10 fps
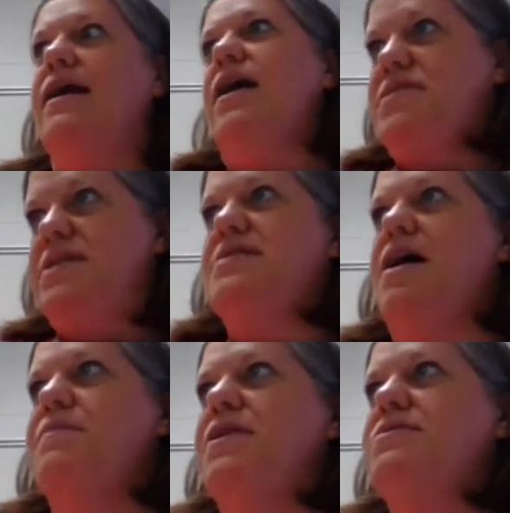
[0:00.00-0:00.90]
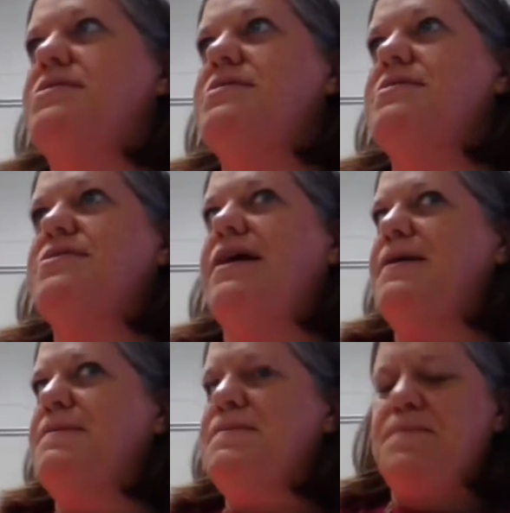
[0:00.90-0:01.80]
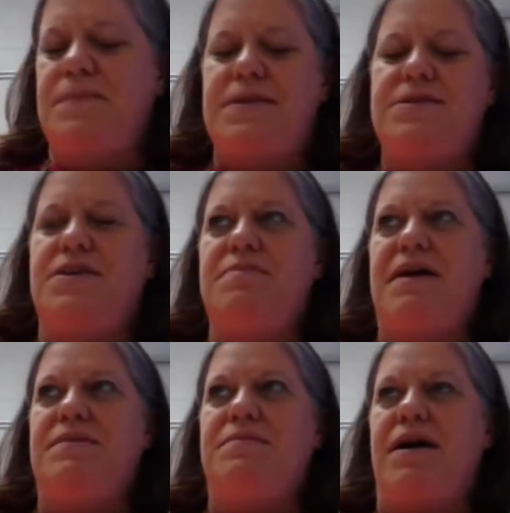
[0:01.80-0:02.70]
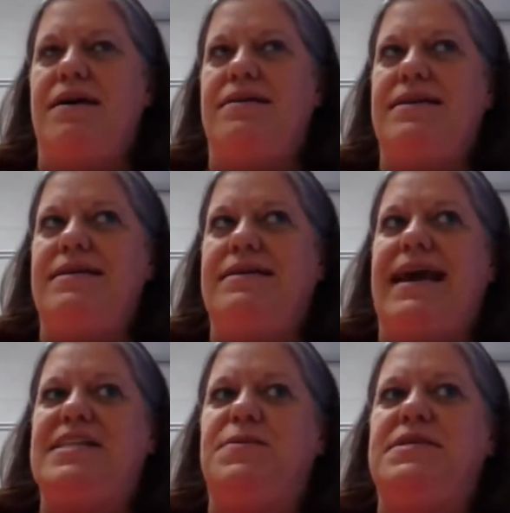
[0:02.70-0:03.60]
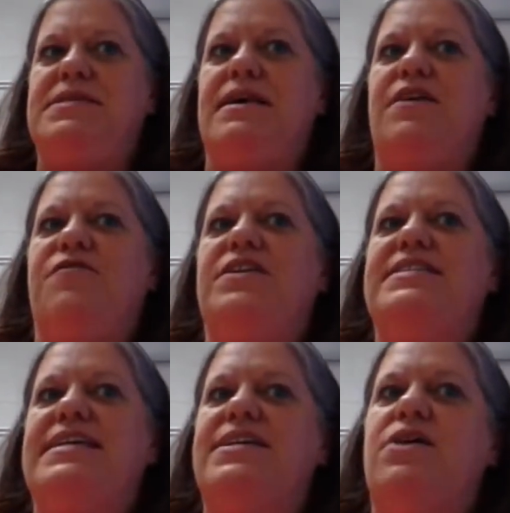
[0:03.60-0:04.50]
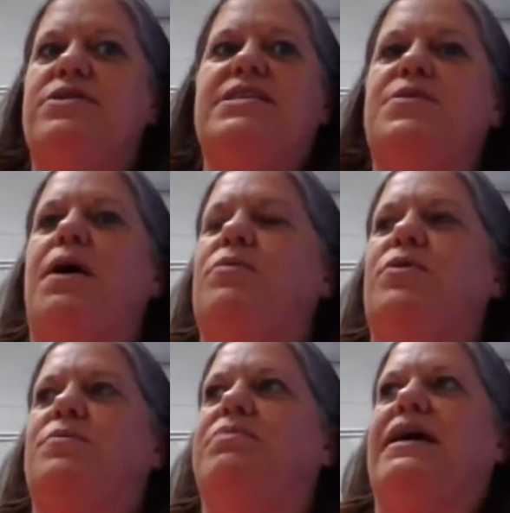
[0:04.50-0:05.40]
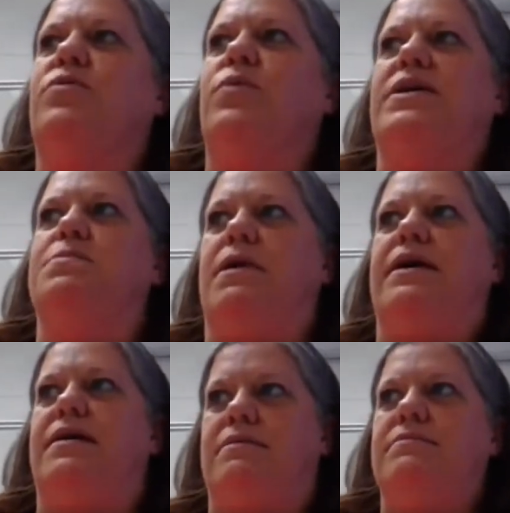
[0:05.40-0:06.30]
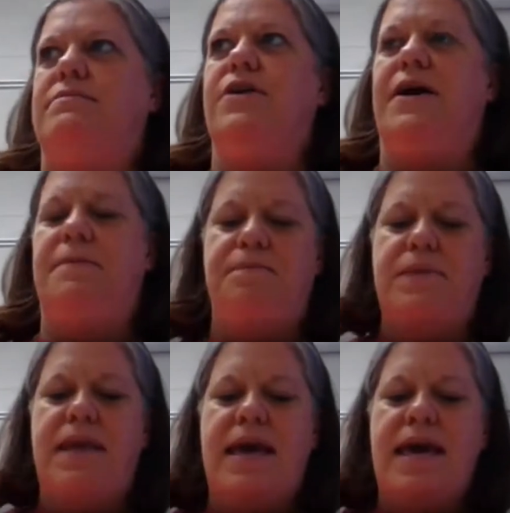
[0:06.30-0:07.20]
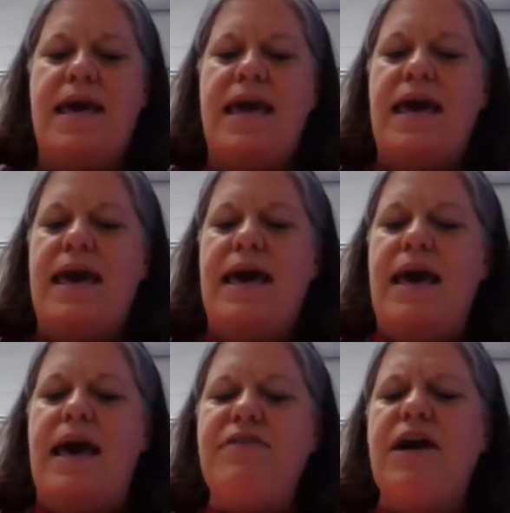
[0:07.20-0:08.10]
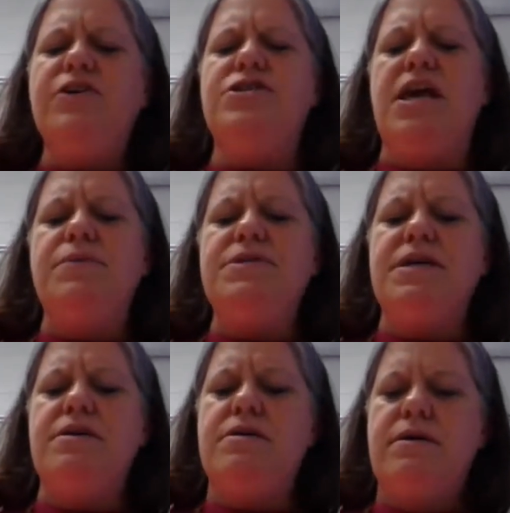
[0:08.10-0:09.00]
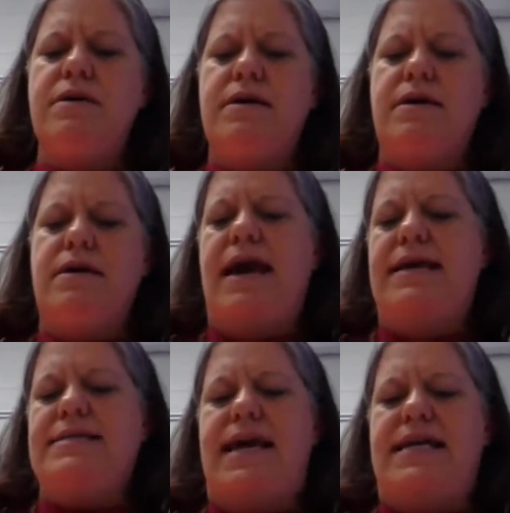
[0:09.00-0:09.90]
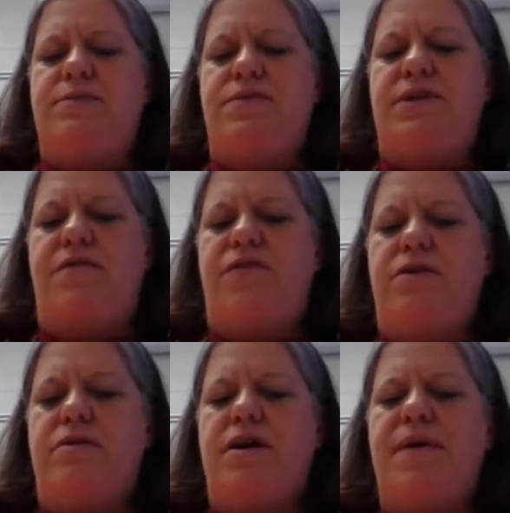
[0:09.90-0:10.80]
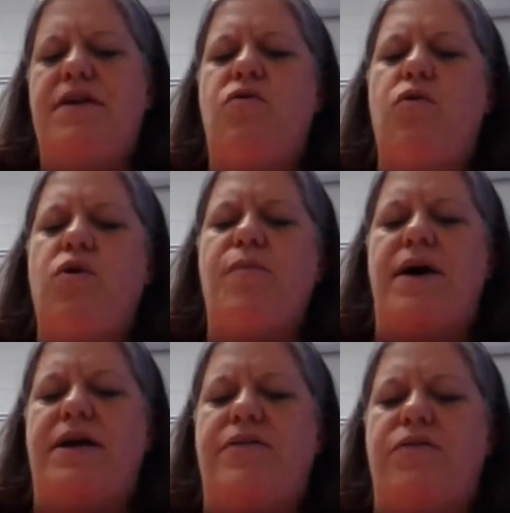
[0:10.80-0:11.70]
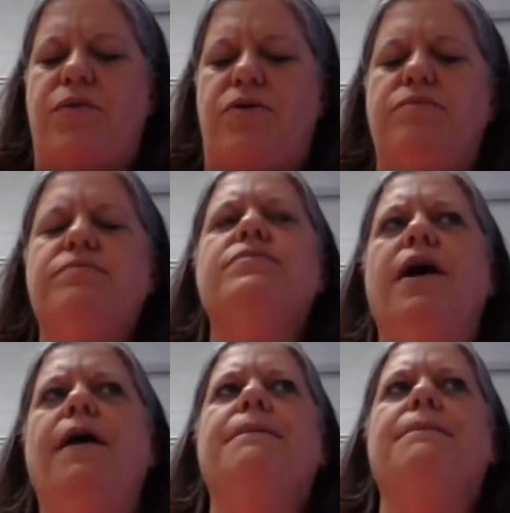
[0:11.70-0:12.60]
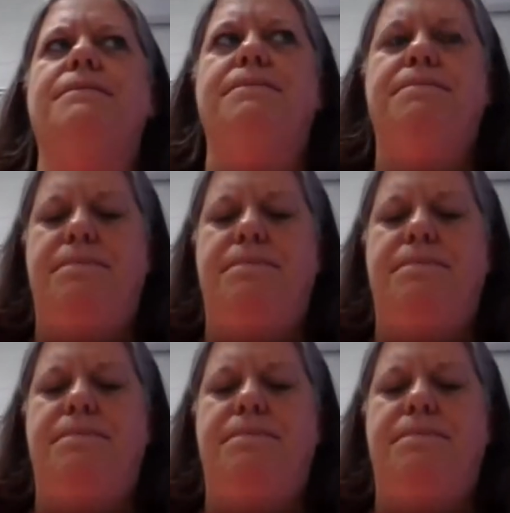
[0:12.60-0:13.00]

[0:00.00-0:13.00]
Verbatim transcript: and obviously Tom knows. Okay. So keep that in mind. Gatsby's, if he did notice, he probably wouldn't play it the way he's playing it. Okay. Have you got your stables here? asked Gatsby with an effort. About a quarter of a mile down the road. Oh,